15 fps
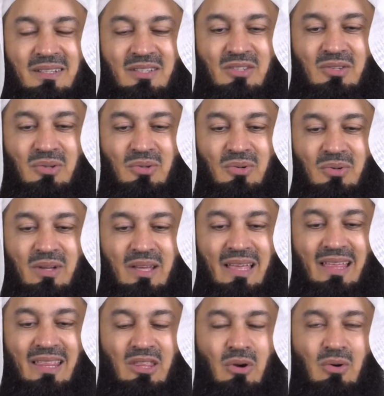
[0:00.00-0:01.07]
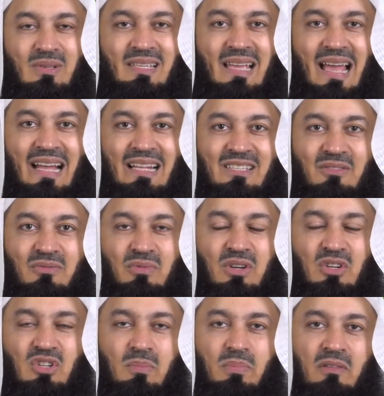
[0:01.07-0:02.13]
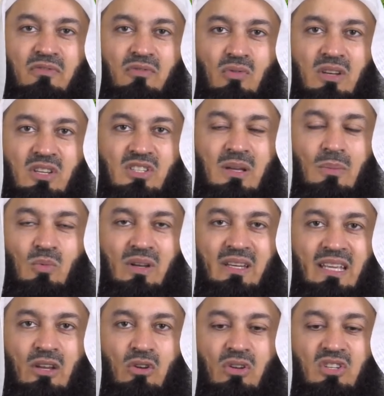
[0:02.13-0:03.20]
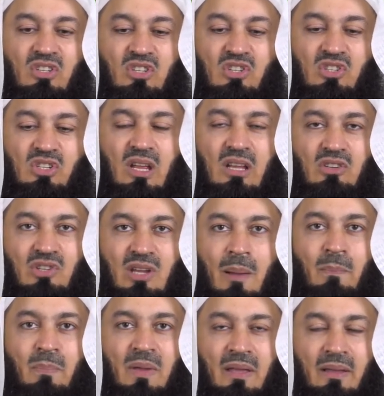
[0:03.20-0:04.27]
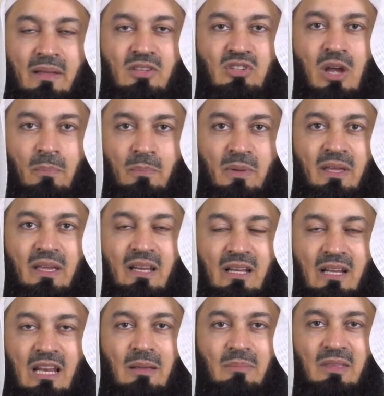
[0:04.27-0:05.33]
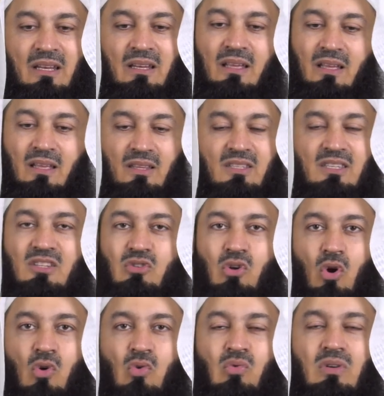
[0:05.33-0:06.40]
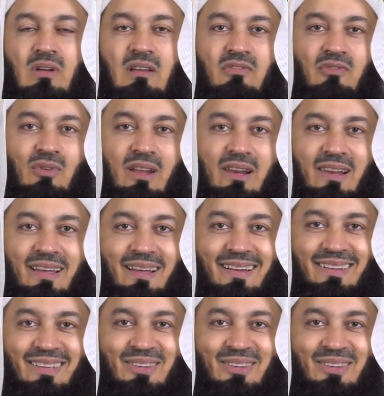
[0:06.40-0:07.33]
So those acts of worship are foolish. Someone cannot start jumping, jumping and claim that this is only for Allah.